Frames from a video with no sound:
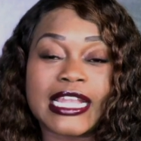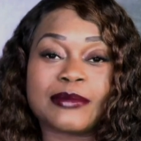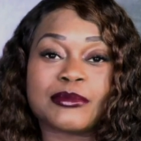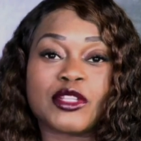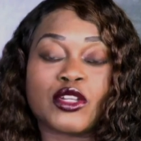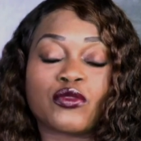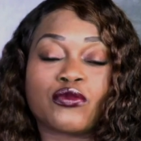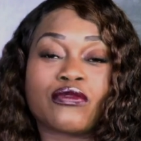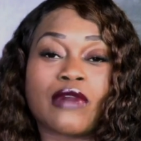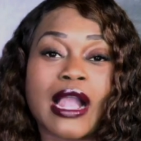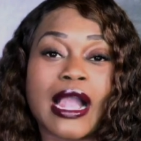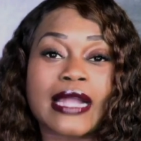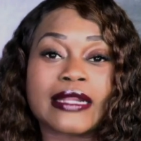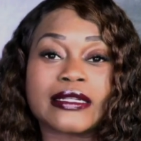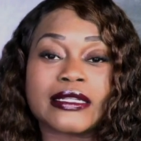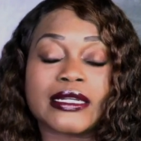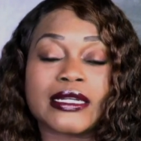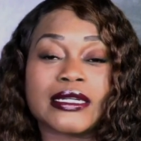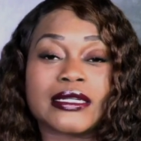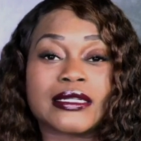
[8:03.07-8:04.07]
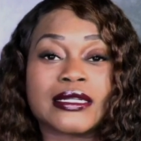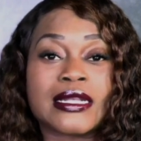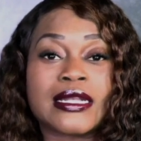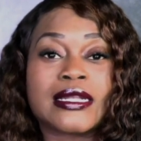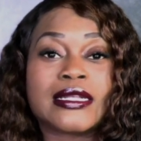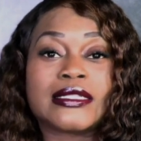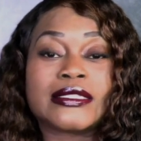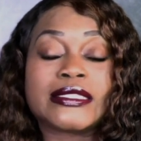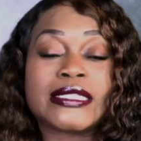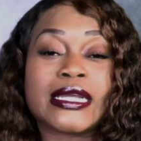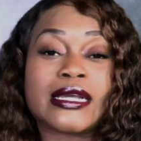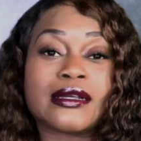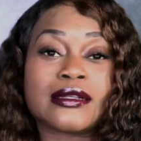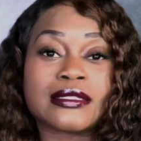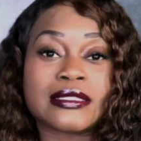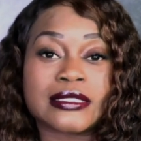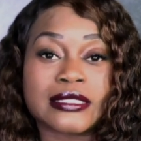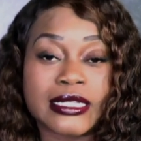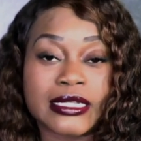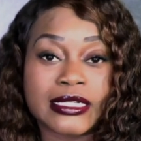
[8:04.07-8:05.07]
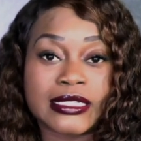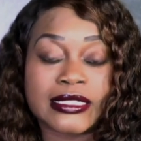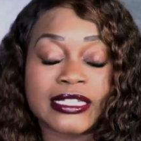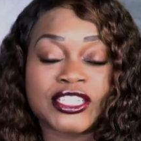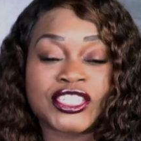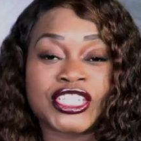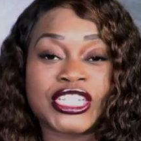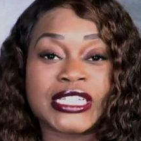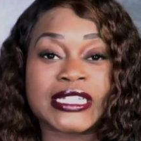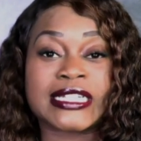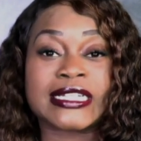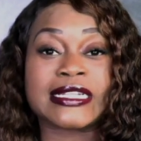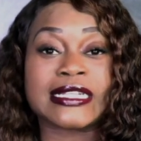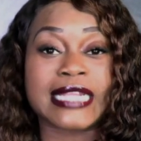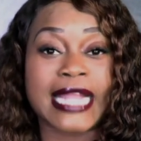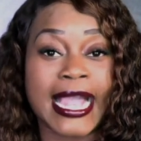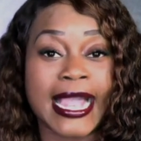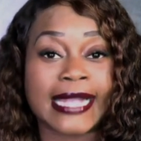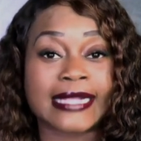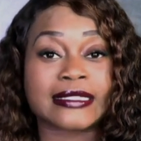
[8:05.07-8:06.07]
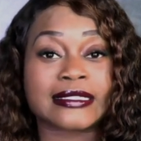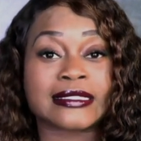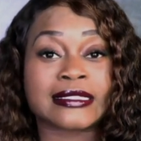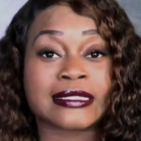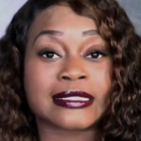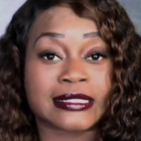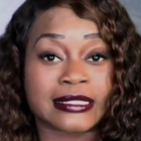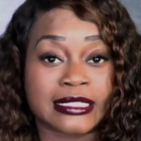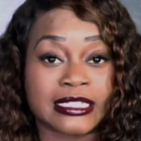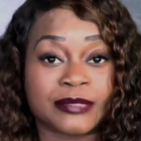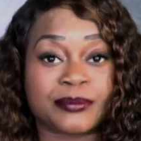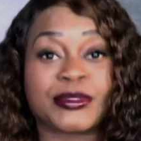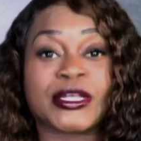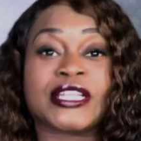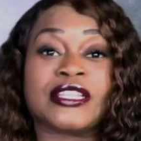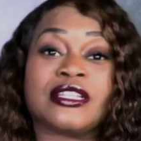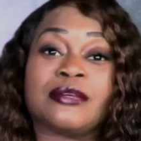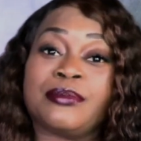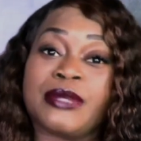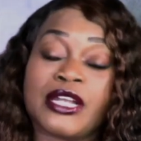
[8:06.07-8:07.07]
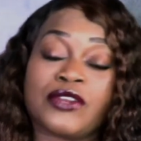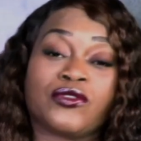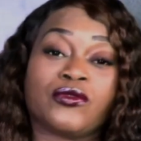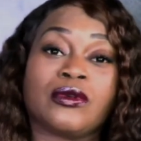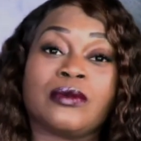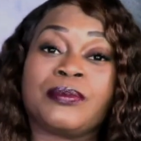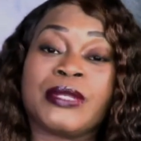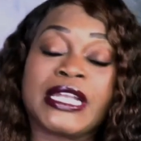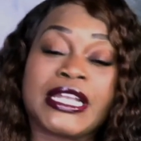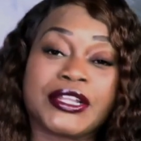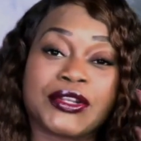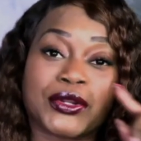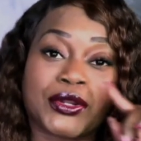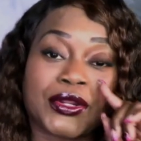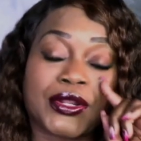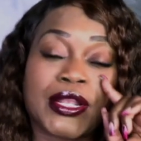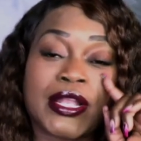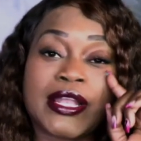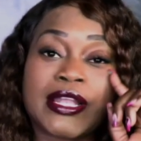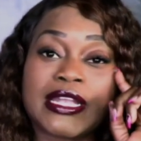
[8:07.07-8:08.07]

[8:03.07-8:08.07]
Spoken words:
LaRonda tells Netta that she cannot sleep in the bedroom with Peter.